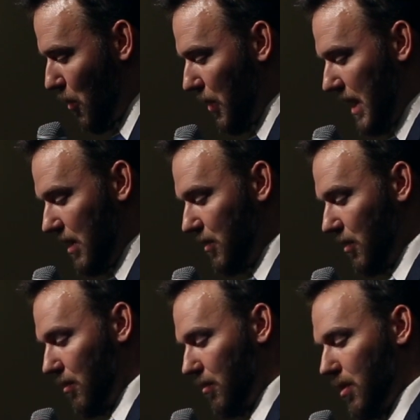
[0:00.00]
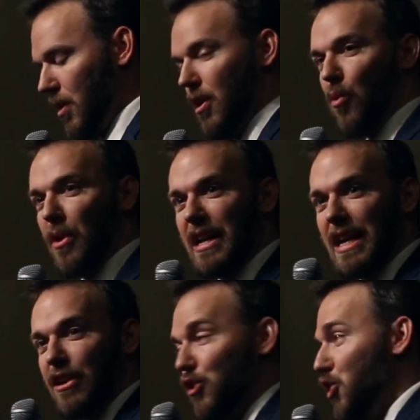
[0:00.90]
what will He do
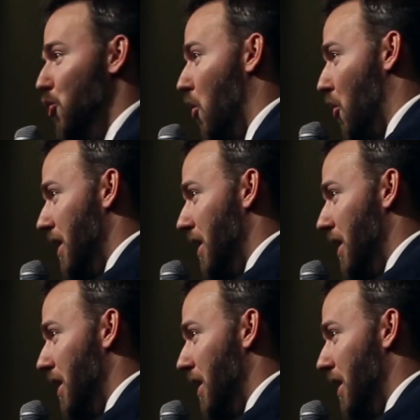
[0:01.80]
when you